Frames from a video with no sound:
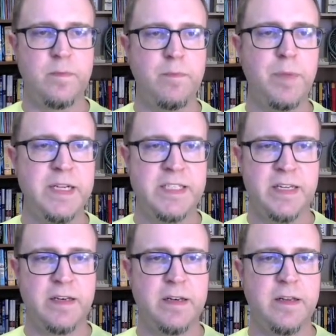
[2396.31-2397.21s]

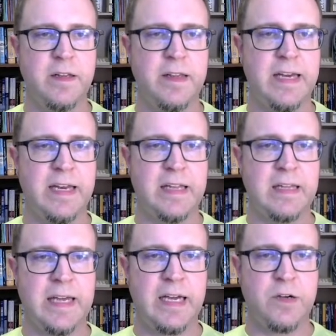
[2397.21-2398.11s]
button that
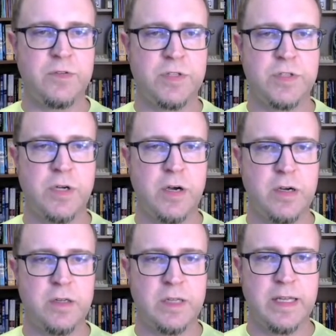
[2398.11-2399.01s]
allows
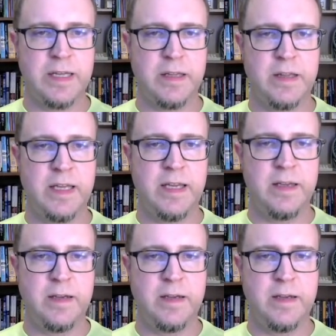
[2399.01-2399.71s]
toggling the